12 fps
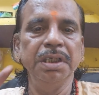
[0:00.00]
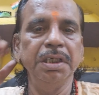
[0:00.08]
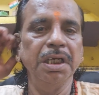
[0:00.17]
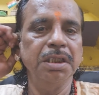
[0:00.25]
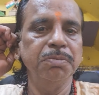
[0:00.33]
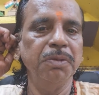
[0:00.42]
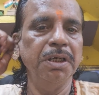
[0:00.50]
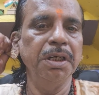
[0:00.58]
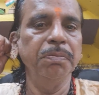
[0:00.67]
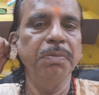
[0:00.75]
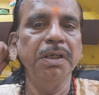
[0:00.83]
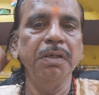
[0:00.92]
set
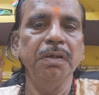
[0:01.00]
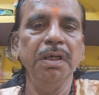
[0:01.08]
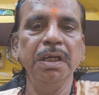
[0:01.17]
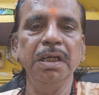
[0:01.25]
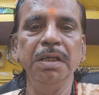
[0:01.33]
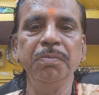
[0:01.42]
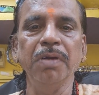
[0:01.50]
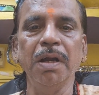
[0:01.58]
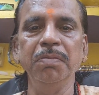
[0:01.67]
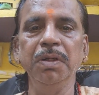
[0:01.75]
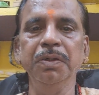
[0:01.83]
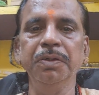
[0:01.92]
aside, particularly in
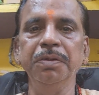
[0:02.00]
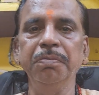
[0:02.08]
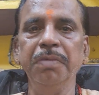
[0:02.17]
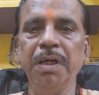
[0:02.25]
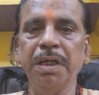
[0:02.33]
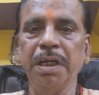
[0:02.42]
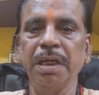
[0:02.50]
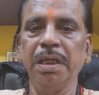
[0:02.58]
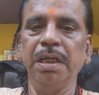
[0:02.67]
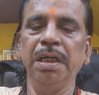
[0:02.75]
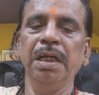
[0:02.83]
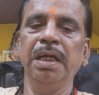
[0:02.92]
family court
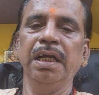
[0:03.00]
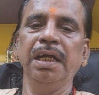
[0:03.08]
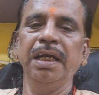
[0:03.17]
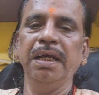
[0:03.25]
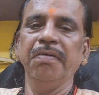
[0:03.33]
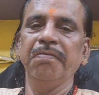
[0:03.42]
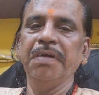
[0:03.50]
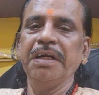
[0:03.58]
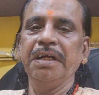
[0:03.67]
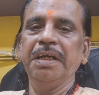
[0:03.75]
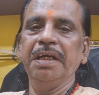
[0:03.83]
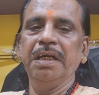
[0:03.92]
matter,
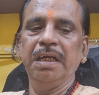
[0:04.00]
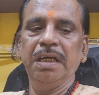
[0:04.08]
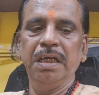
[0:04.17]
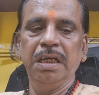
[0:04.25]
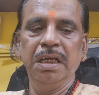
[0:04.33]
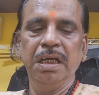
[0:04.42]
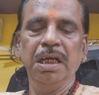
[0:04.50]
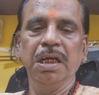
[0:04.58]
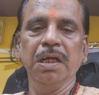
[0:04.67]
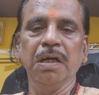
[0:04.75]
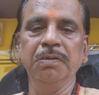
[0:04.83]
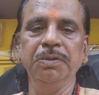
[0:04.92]
when
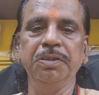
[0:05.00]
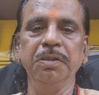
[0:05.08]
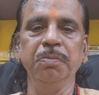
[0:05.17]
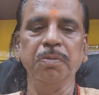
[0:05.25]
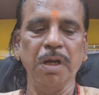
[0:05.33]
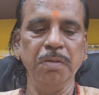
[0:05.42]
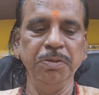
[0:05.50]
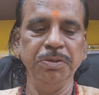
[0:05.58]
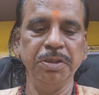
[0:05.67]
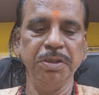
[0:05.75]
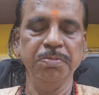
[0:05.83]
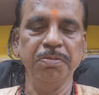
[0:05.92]
counsel
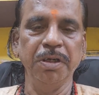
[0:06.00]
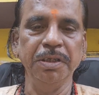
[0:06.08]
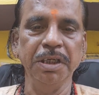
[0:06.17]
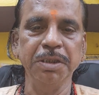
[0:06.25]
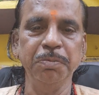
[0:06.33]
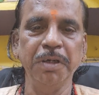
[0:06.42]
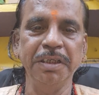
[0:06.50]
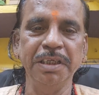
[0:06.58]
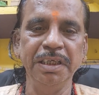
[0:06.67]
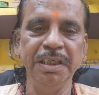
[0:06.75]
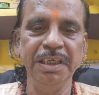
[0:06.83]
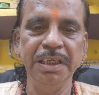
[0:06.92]
promises for ex
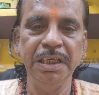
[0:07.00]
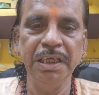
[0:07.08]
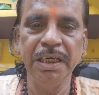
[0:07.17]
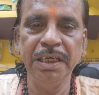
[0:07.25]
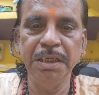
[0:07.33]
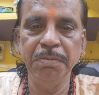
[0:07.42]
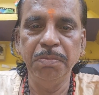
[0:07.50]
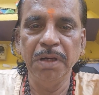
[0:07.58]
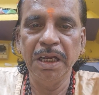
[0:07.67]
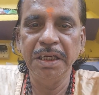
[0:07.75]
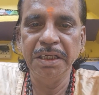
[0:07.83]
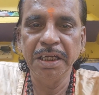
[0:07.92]
parte degree and
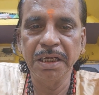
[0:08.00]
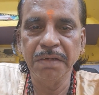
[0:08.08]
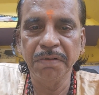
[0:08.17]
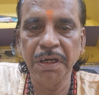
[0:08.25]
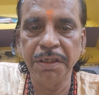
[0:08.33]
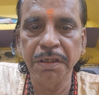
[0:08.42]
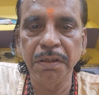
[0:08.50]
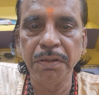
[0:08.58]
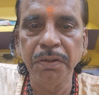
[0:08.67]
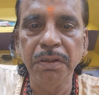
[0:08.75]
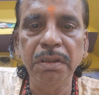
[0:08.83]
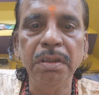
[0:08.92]
played their vital
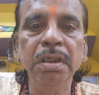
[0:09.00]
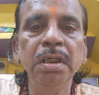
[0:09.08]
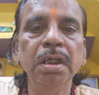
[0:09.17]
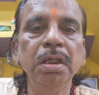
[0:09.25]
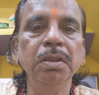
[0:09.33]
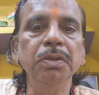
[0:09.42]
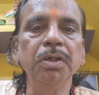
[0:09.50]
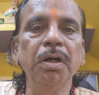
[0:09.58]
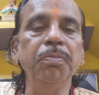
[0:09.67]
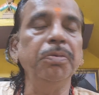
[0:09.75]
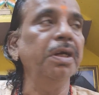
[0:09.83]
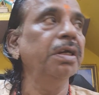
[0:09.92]
role to
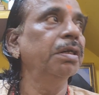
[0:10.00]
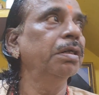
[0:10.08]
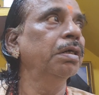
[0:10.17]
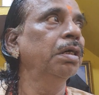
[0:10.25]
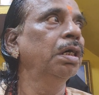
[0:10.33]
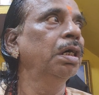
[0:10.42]
obtain